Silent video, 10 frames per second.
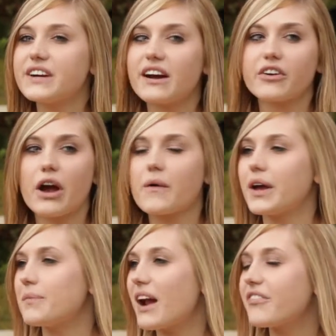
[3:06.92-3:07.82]

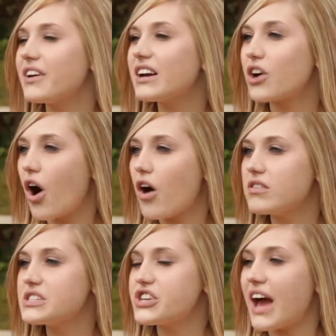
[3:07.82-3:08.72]
outgoing, but I feel like
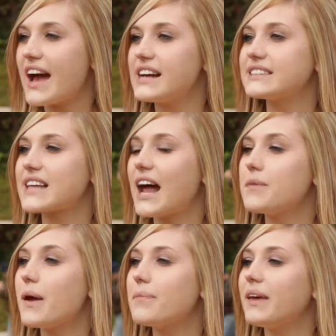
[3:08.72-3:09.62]
college has kind
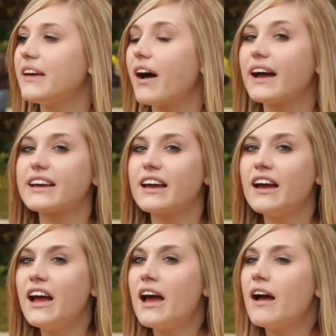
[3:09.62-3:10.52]
of made me like,
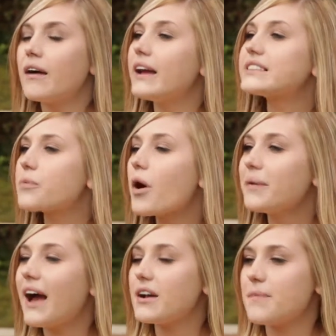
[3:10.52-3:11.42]
it's brought
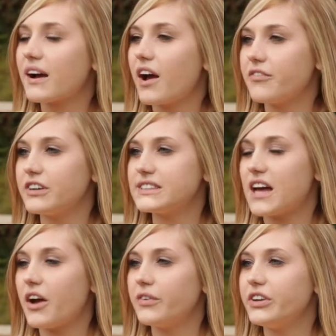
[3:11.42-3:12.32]
me out of my comfort
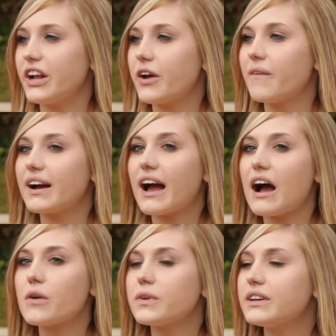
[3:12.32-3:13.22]
zone, you know, like
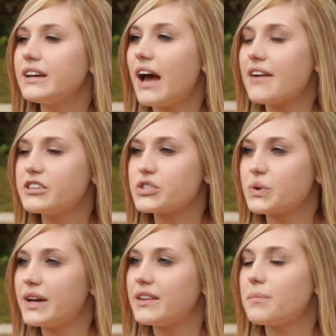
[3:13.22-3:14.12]
I really have
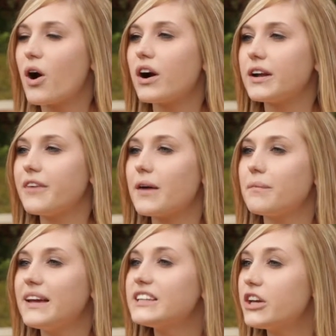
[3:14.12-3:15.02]
enjoyed the part of like
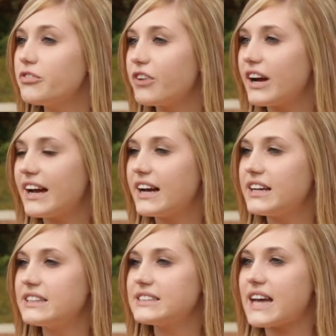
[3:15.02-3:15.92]
meeting new
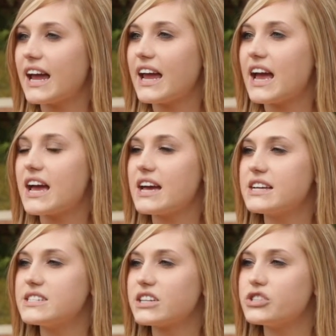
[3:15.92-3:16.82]
friends
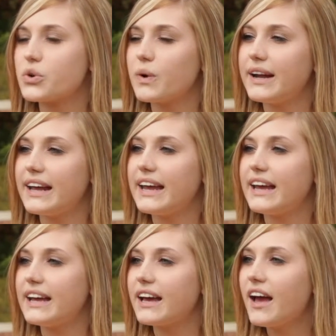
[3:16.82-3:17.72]
and
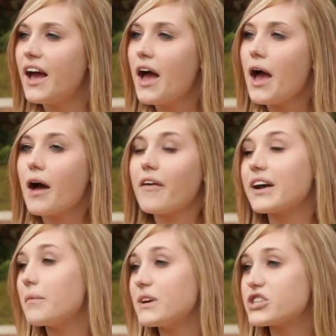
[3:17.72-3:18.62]
joining
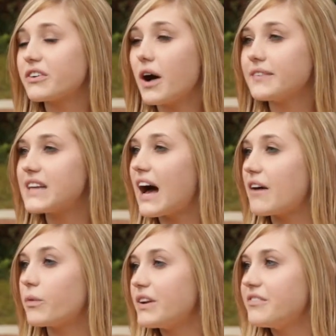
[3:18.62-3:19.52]
like a bunch of clubs
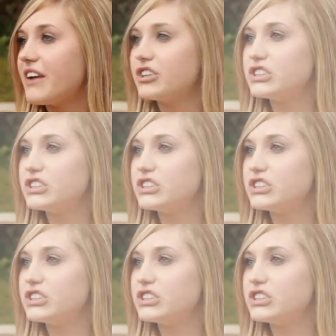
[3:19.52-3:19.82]
that I would have never